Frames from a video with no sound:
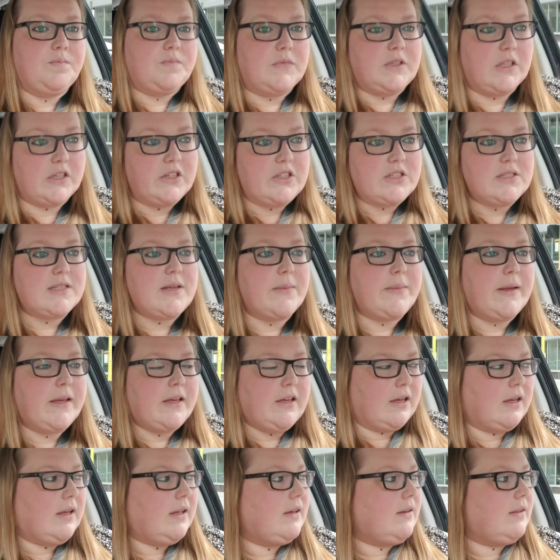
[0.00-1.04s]
Dinners have been
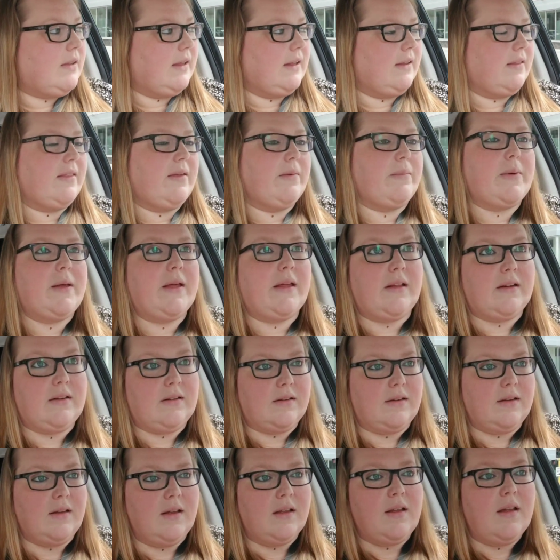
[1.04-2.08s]
good. Like, they've
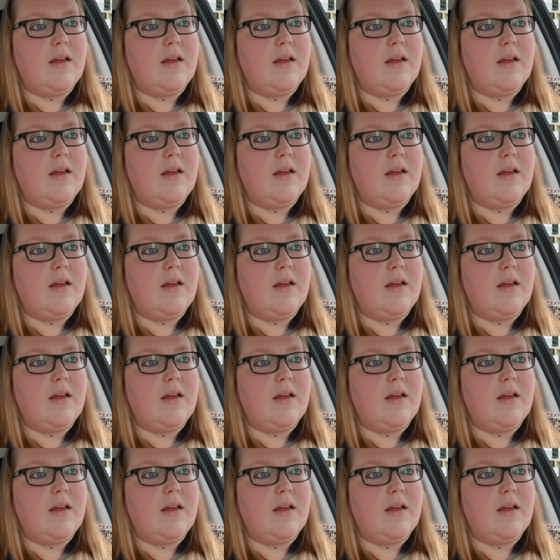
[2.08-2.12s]
been